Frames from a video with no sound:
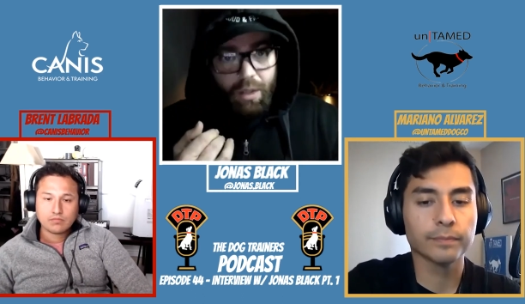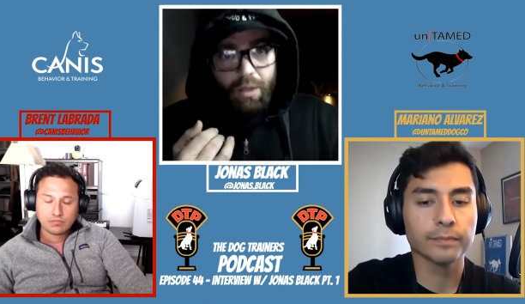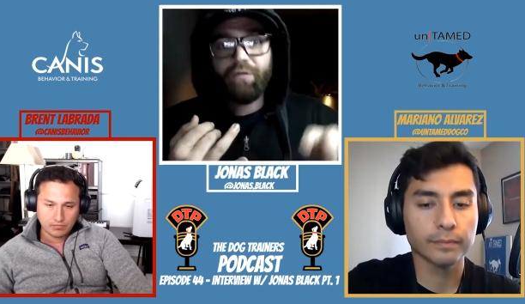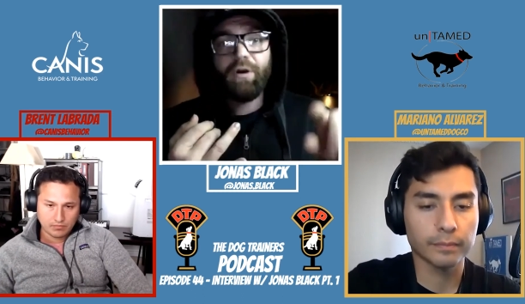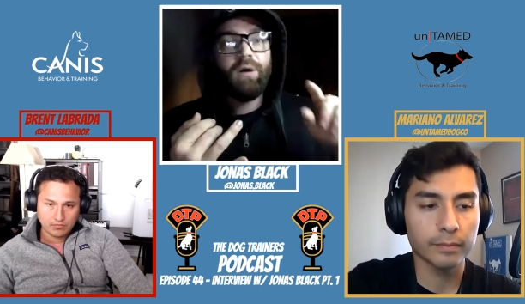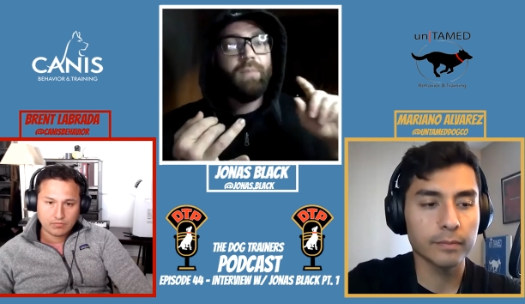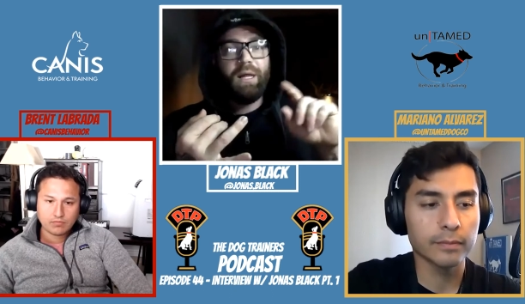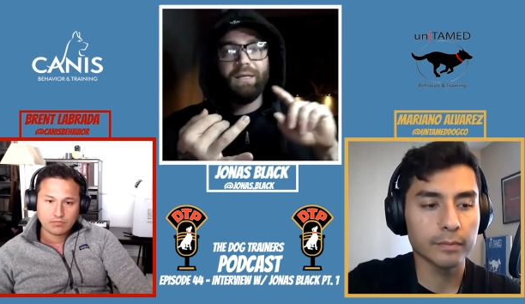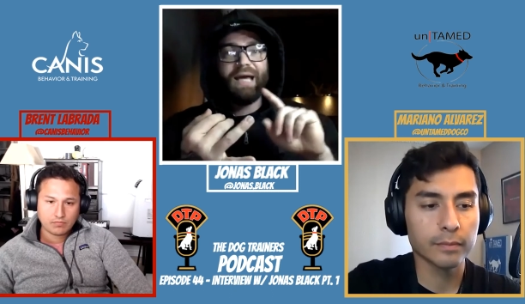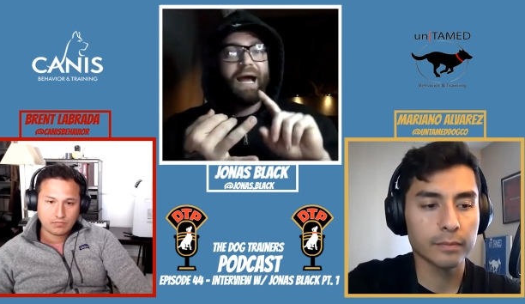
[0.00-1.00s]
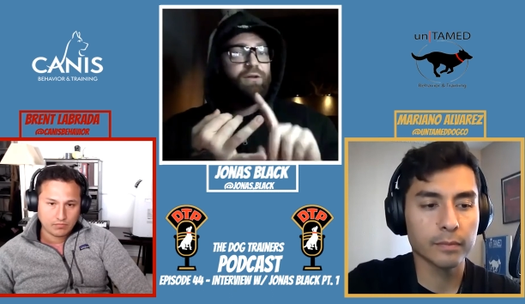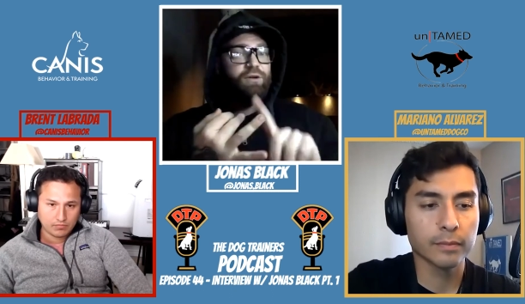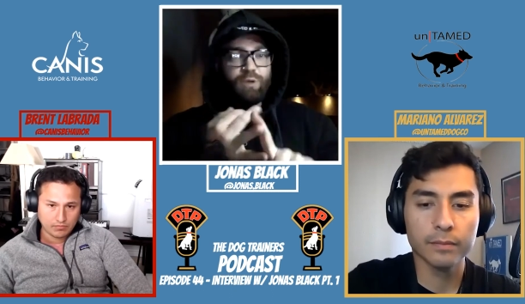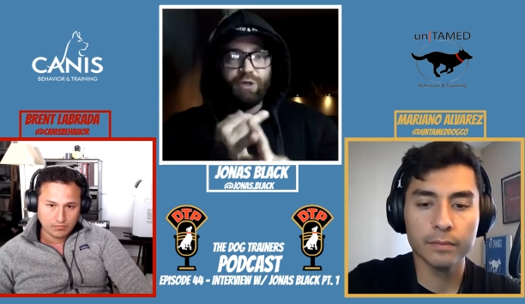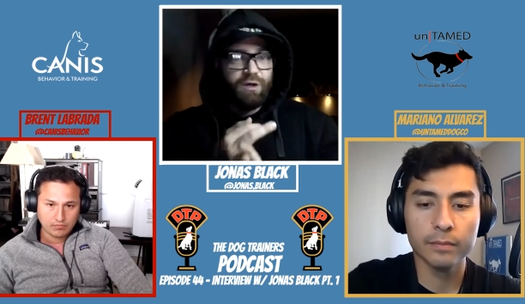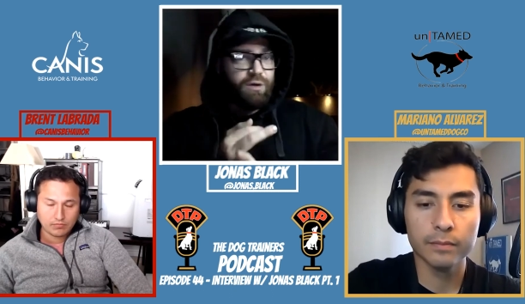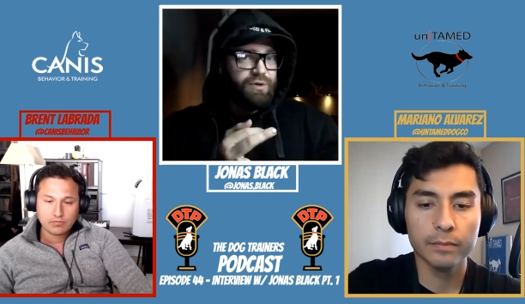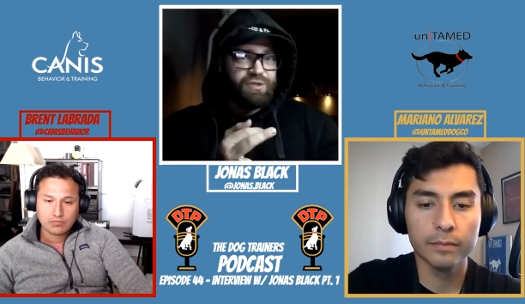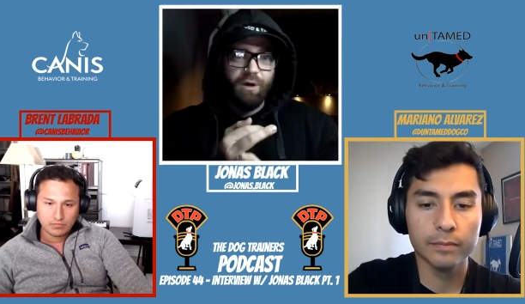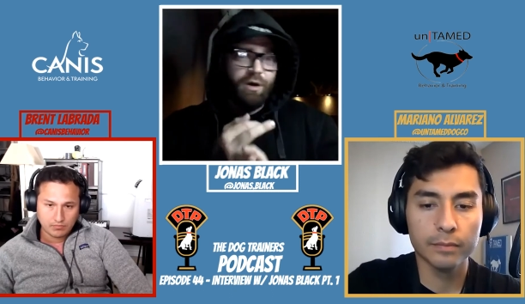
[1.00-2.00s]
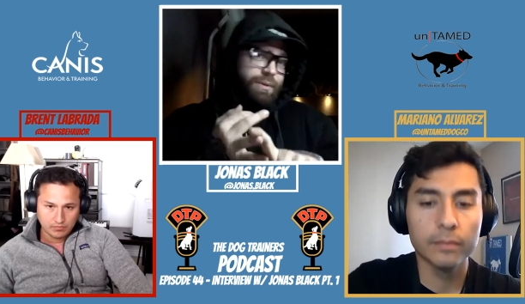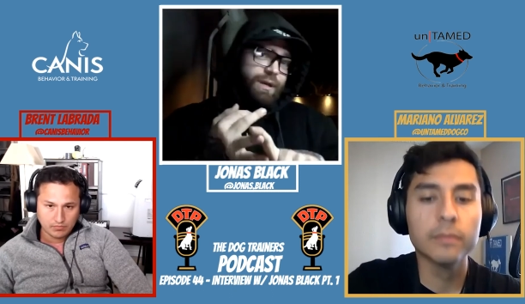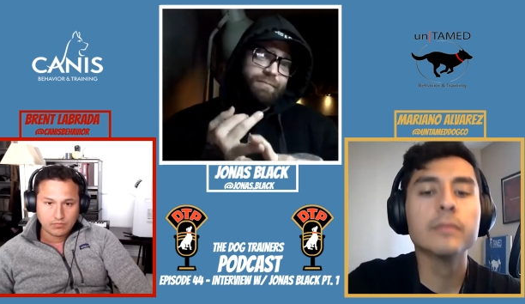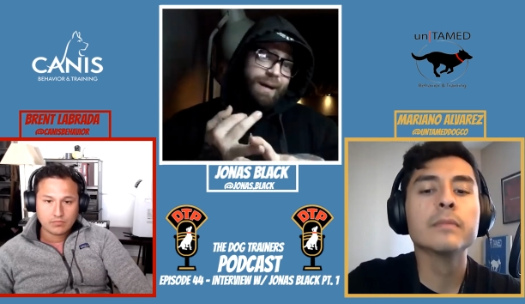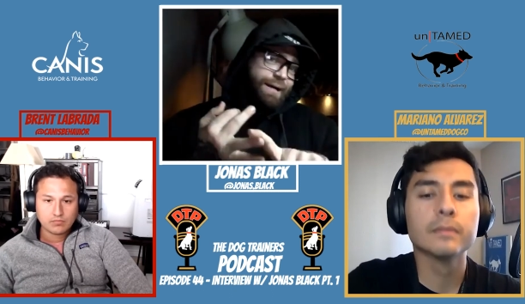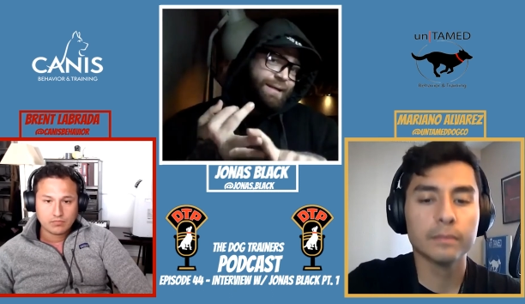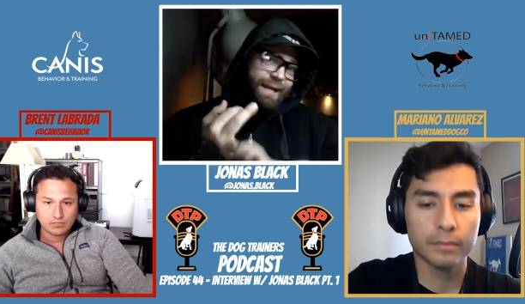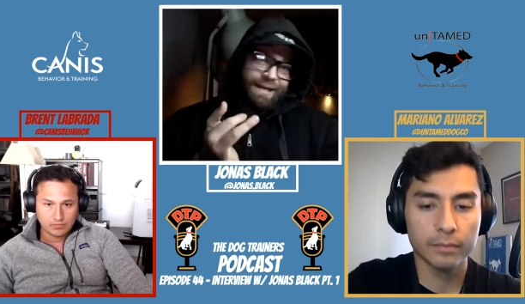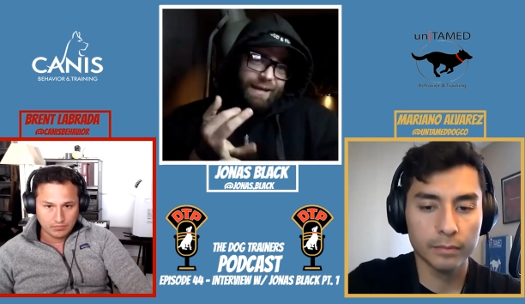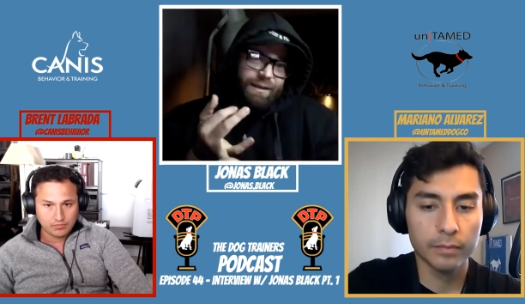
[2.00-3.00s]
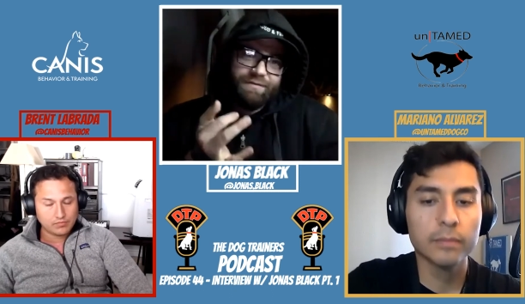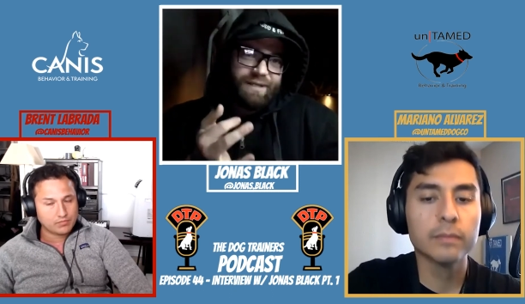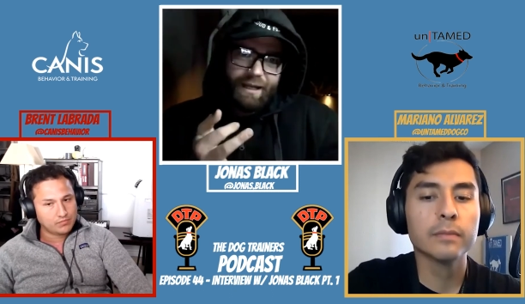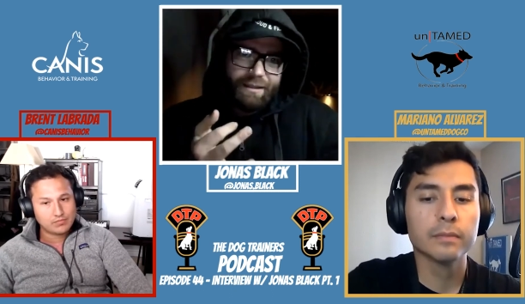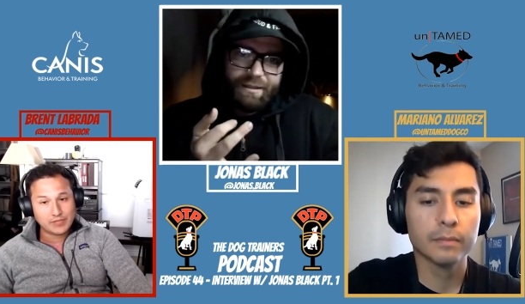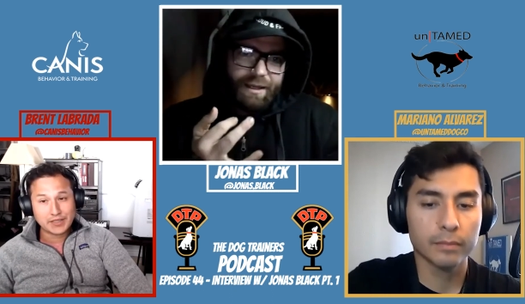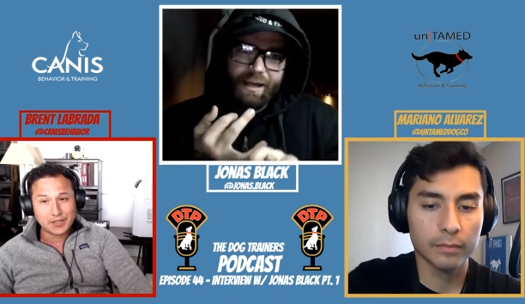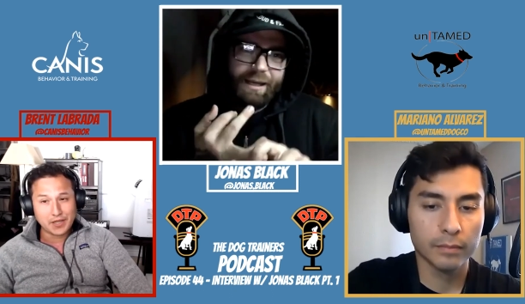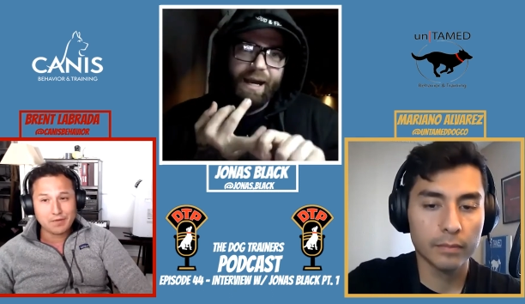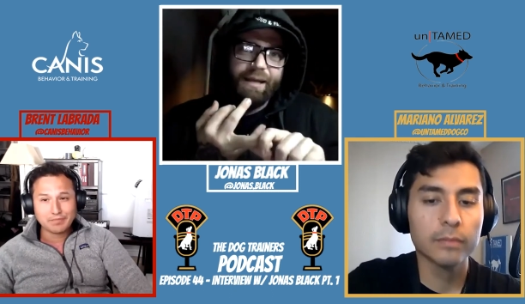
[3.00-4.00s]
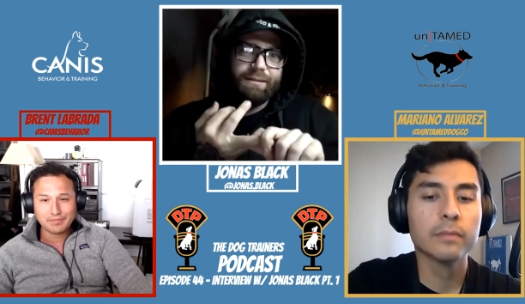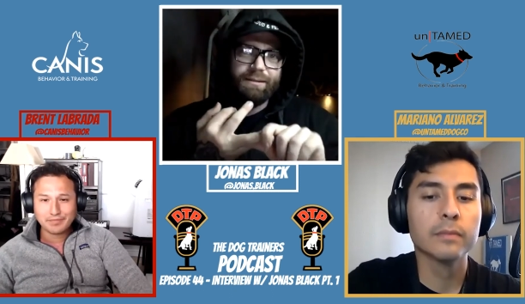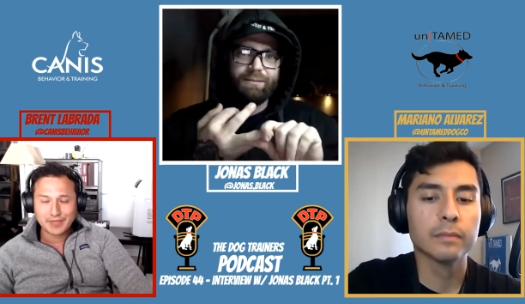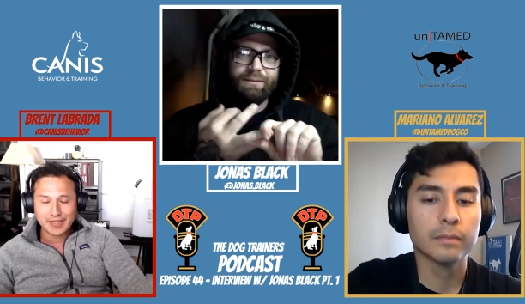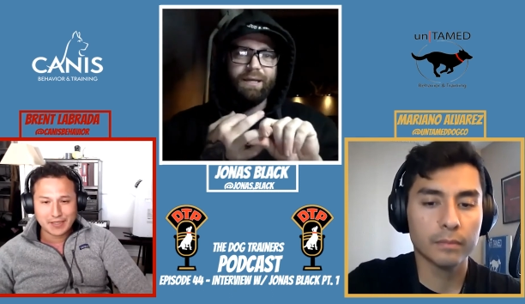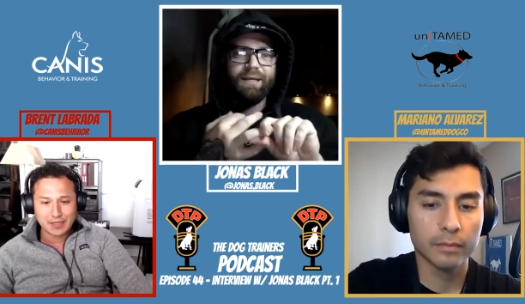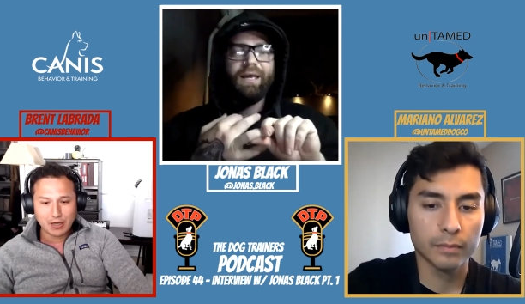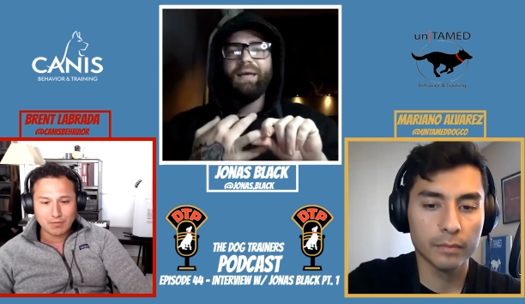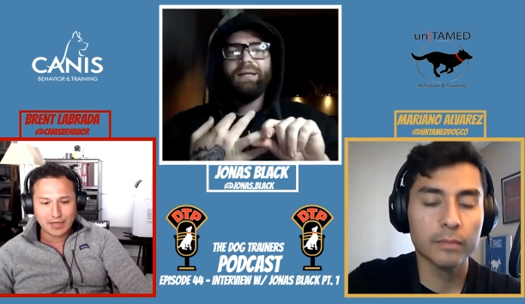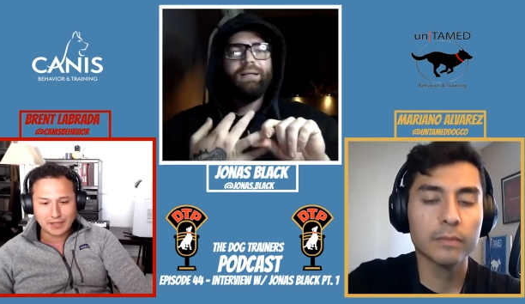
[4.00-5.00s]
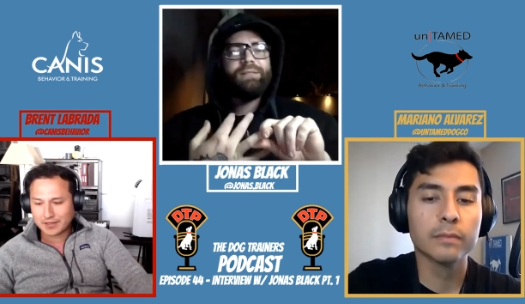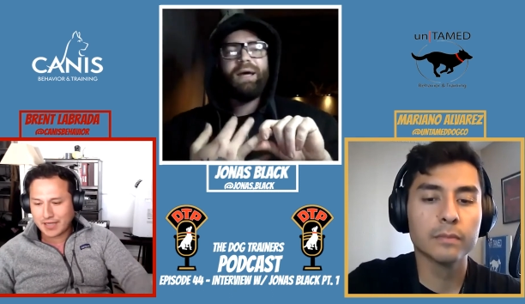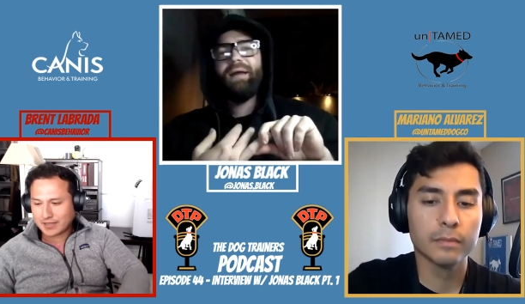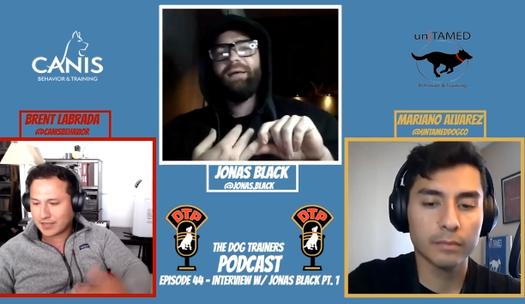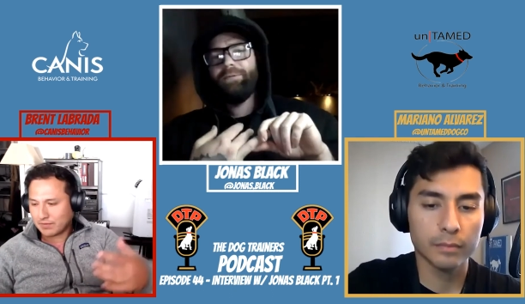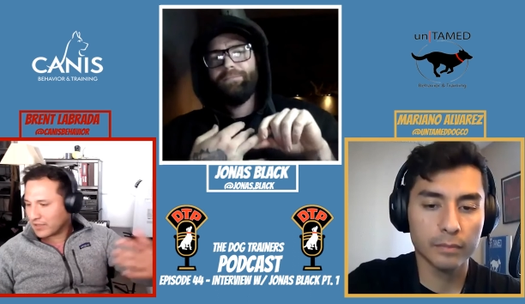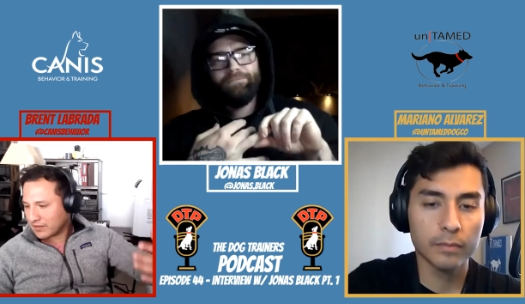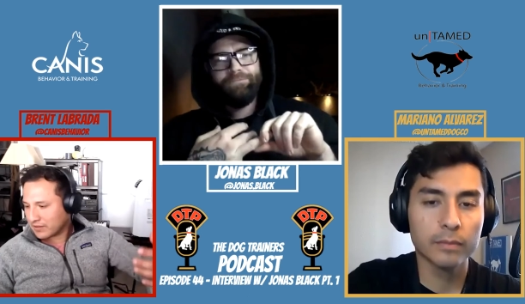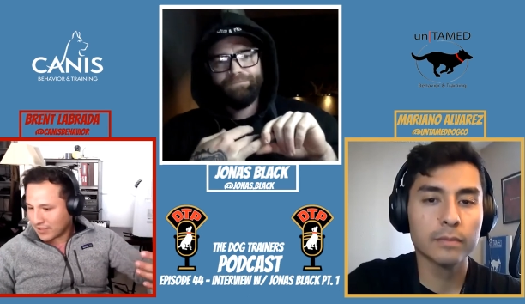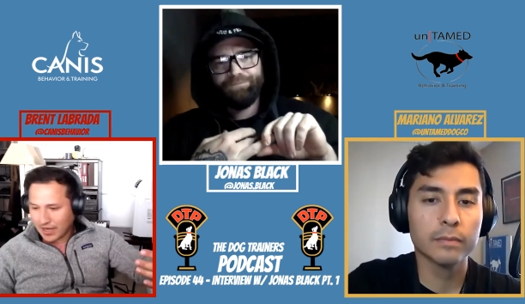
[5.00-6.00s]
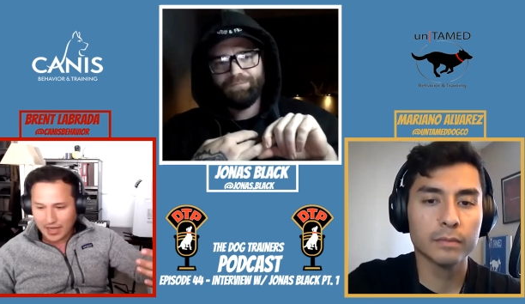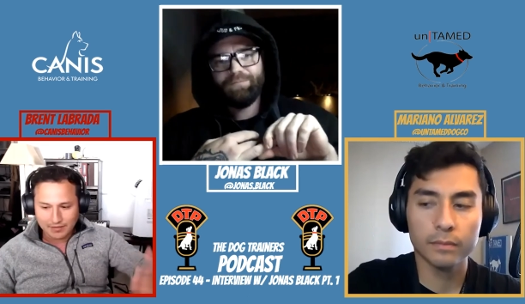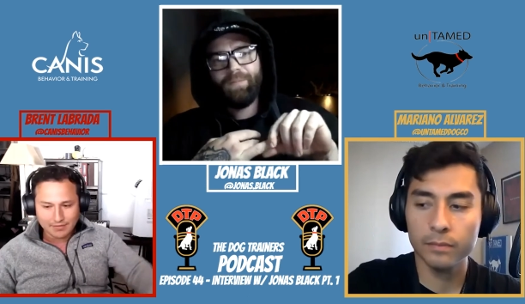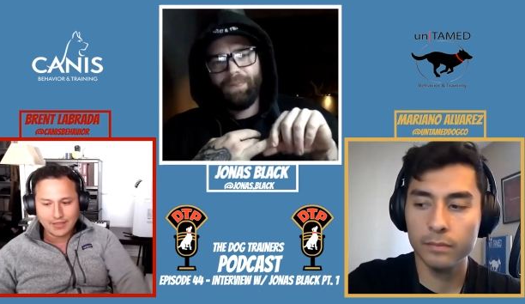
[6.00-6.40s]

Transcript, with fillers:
Speaker 1: from Tyler Muto, who's a hobbyovide. Like I love mm-hmm. Tyler. He's I love dope. Tyler.
Speaker 2: He's like, dope. I just texted him this today.